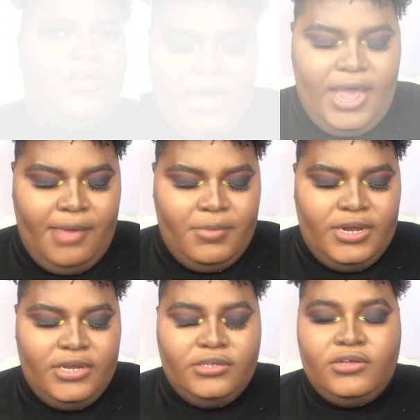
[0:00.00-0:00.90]
I'm
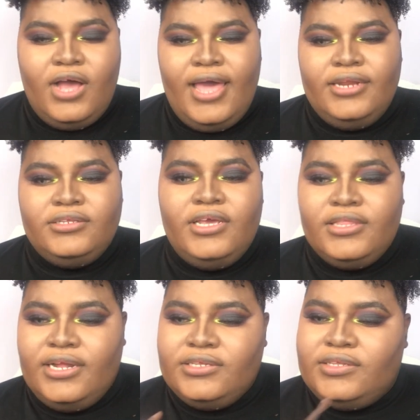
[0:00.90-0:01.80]
gonna go ahead and take
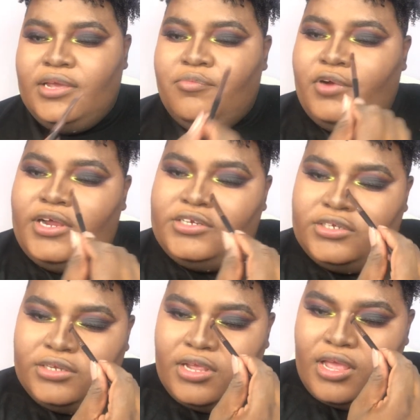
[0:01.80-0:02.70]
that same brush
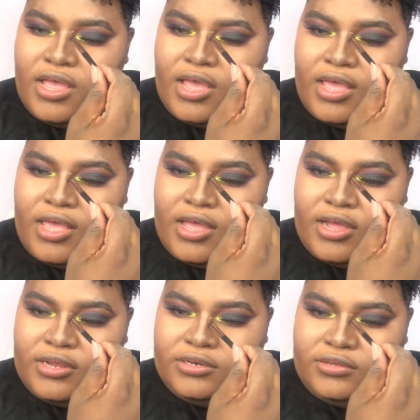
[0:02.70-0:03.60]

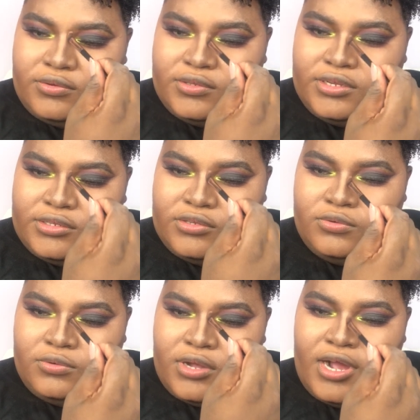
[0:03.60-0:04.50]
and use it
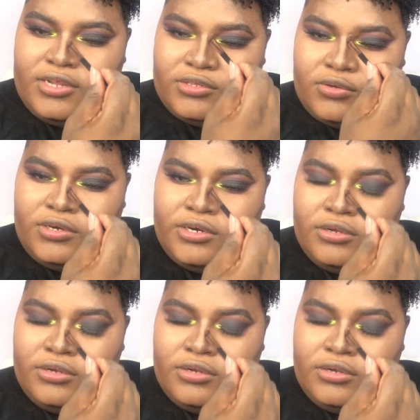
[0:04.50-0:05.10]
to contour.